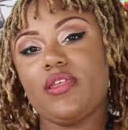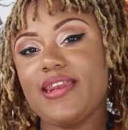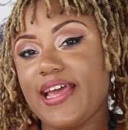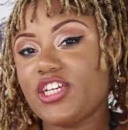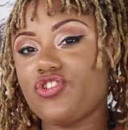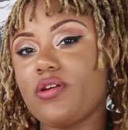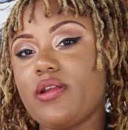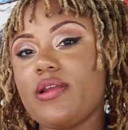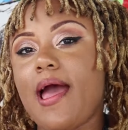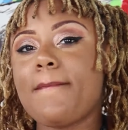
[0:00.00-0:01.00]
the next
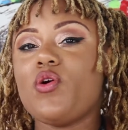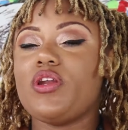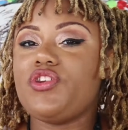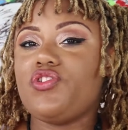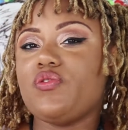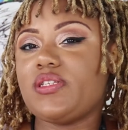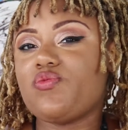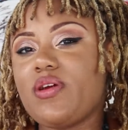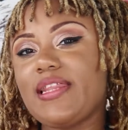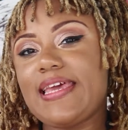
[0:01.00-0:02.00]
trend I'm going to do
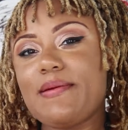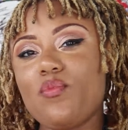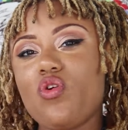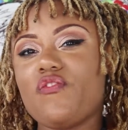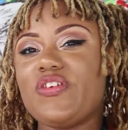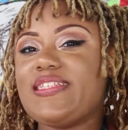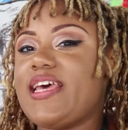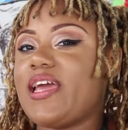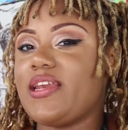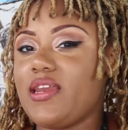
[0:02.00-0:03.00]
is really more of a
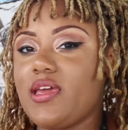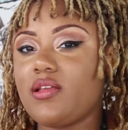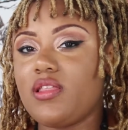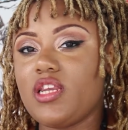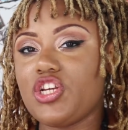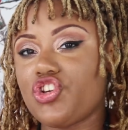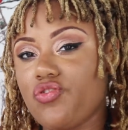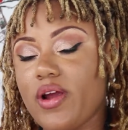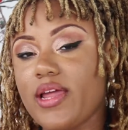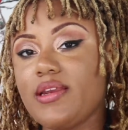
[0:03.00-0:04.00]
technique than a
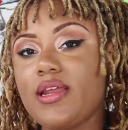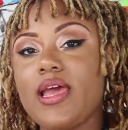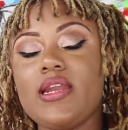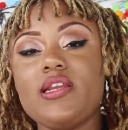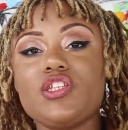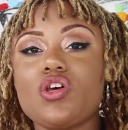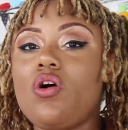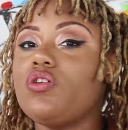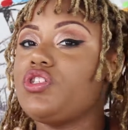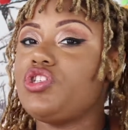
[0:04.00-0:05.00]
trend, and it is
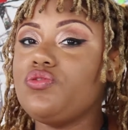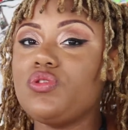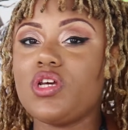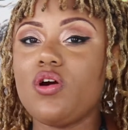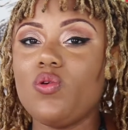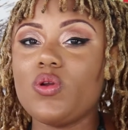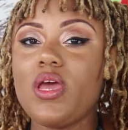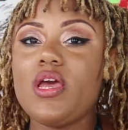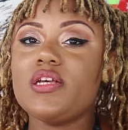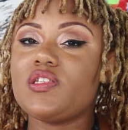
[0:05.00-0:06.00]
called two-tone.
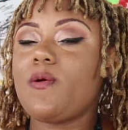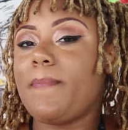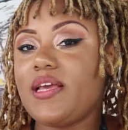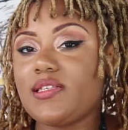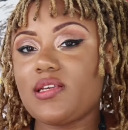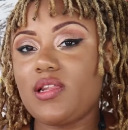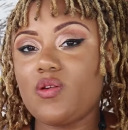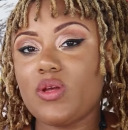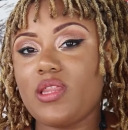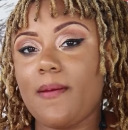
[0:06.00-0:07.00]
So basically
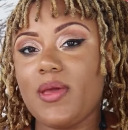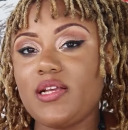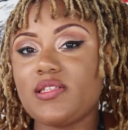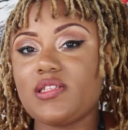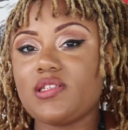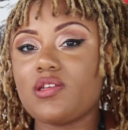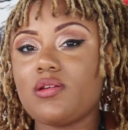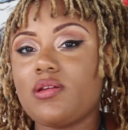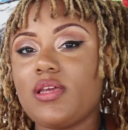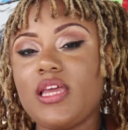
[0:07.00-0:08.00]
what that means is
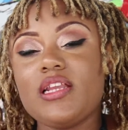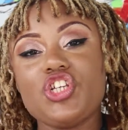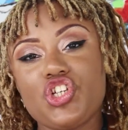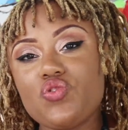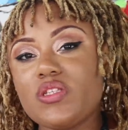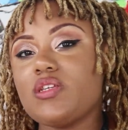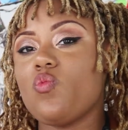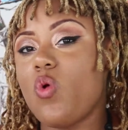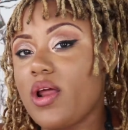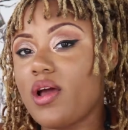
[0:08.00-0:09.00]

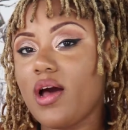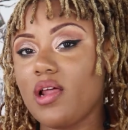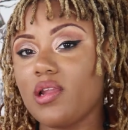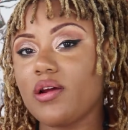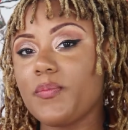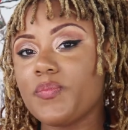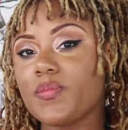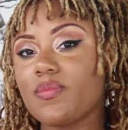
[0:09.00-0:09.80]
choosing one color